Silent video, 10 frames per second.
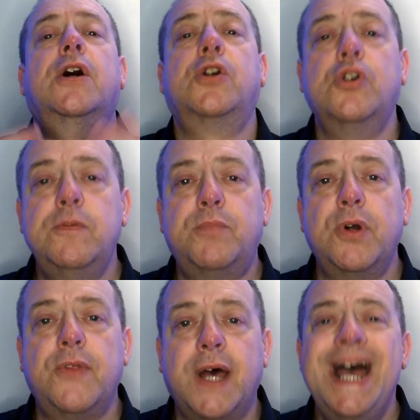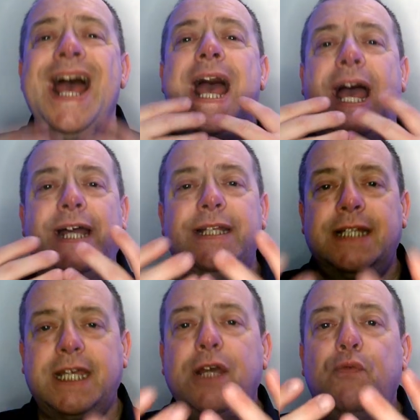a good brother, and
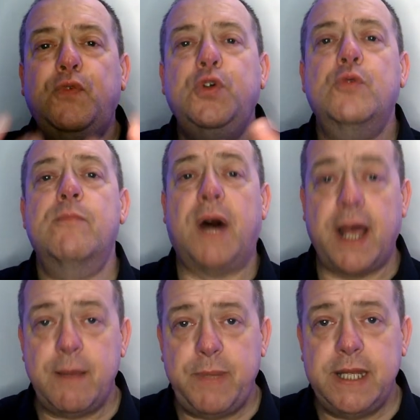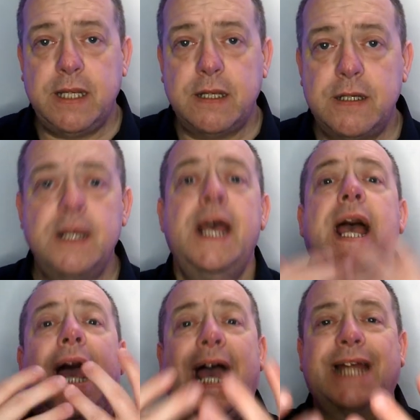give you my opinion
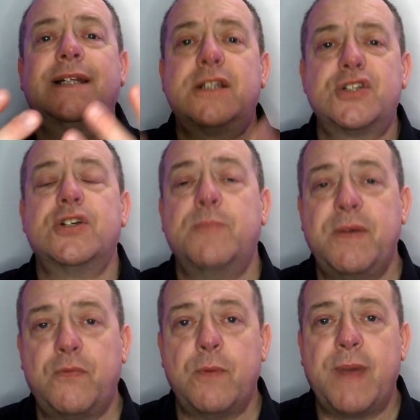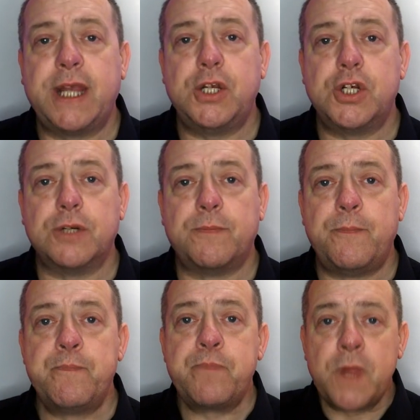and some information.
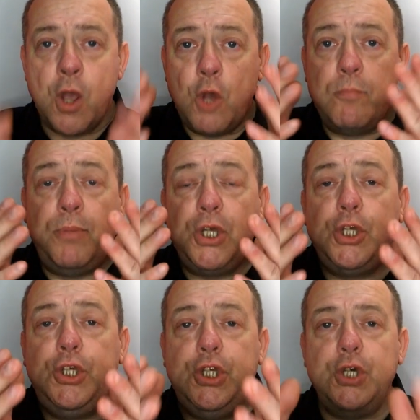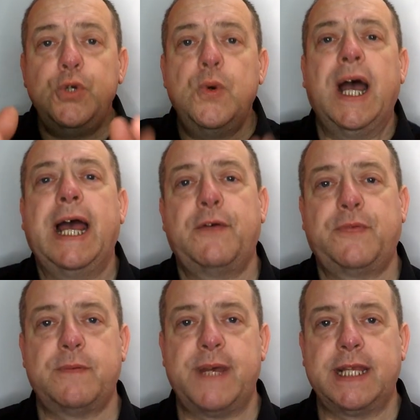But you have
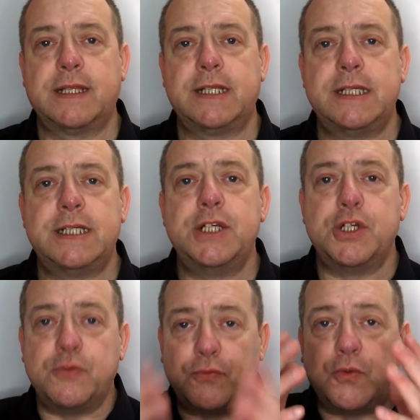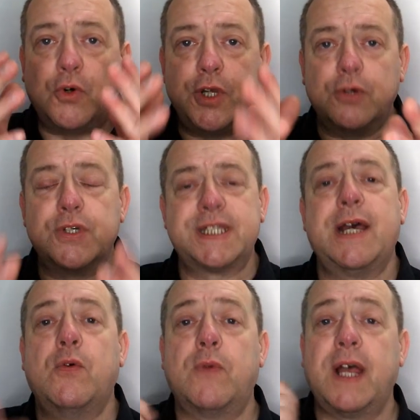to make the decision for
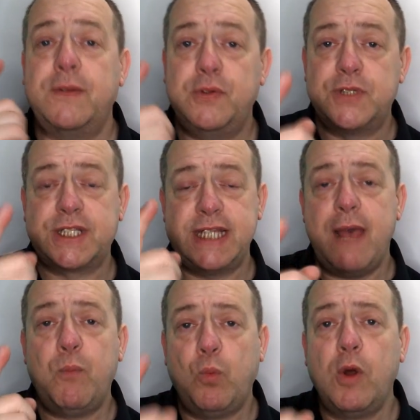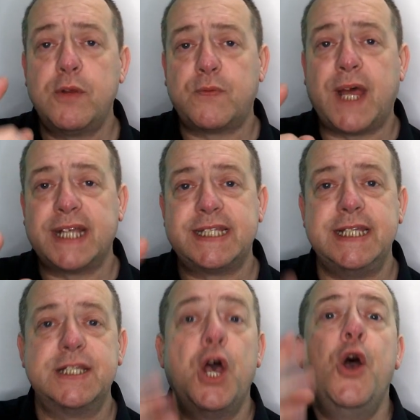yourself. And step one of that
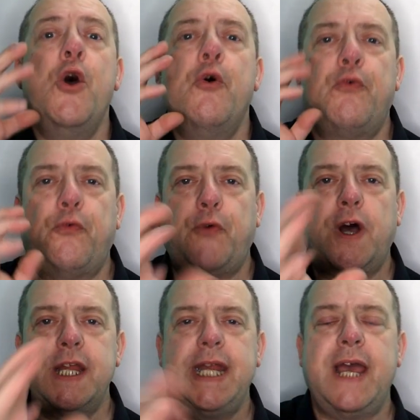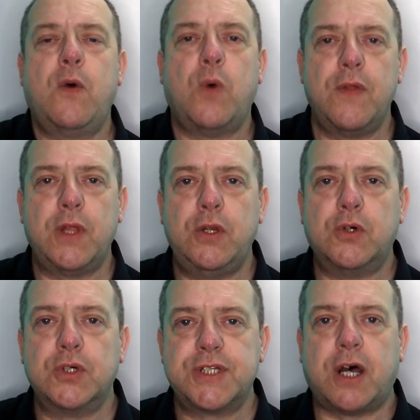is find out what the
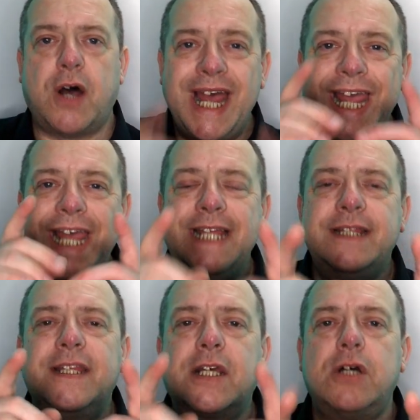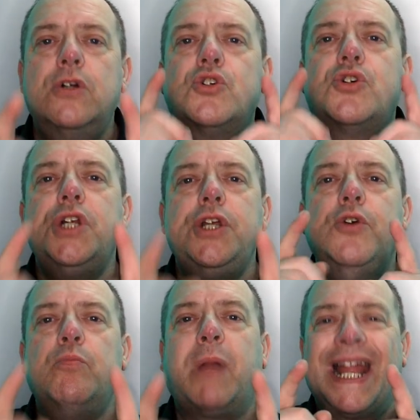laws are in the country
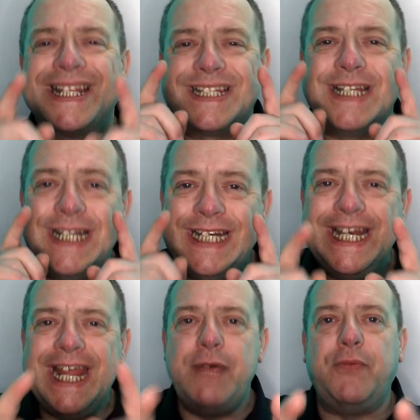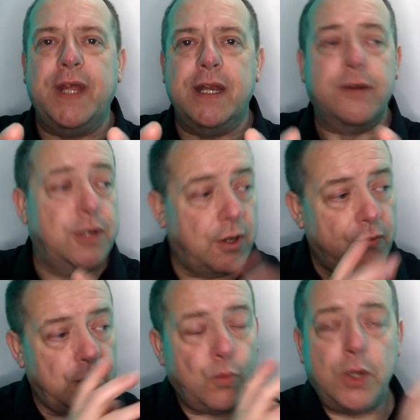you plan to live in, not
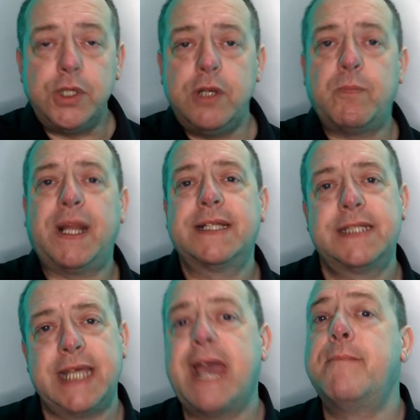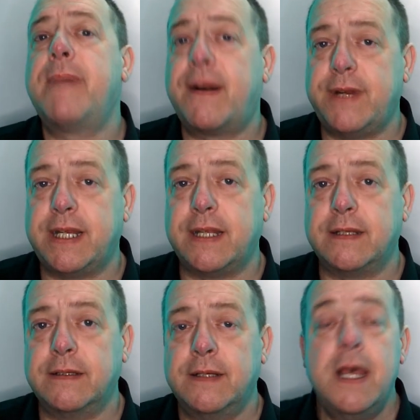the one you plan to get married in.
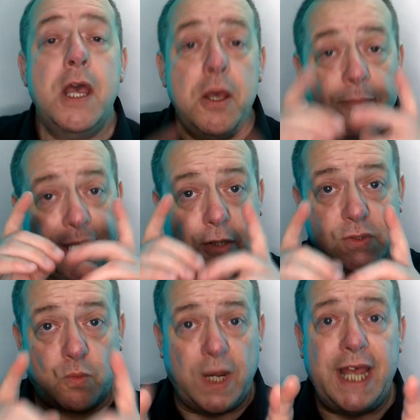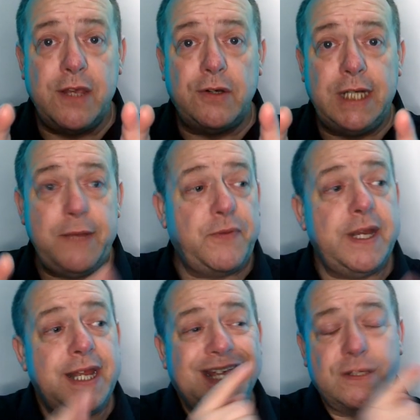Because where you're
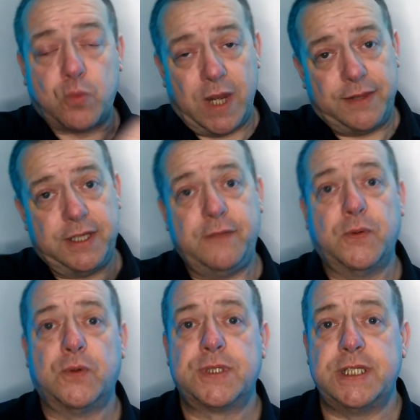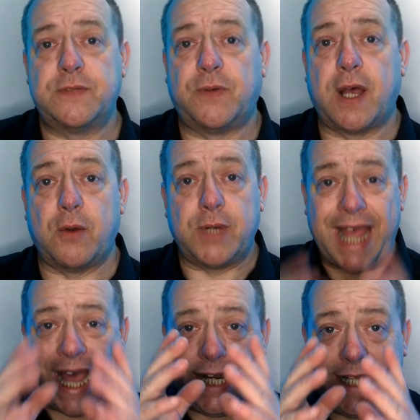living is where the divorce is filed,
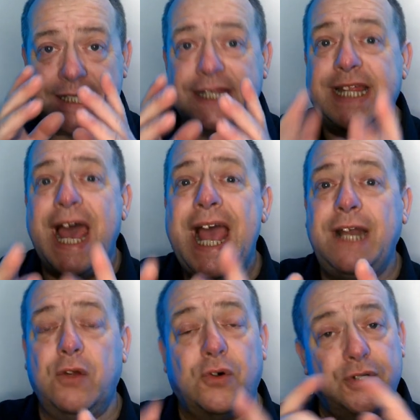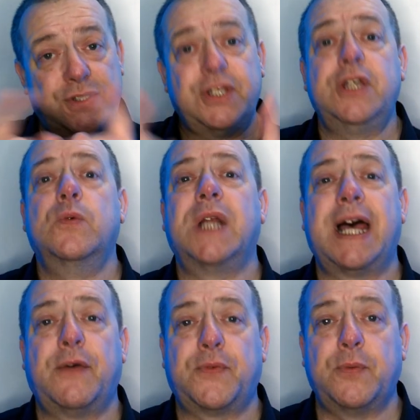and it's their laws that you will
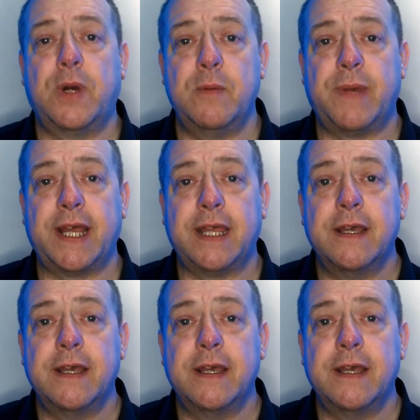have to obey,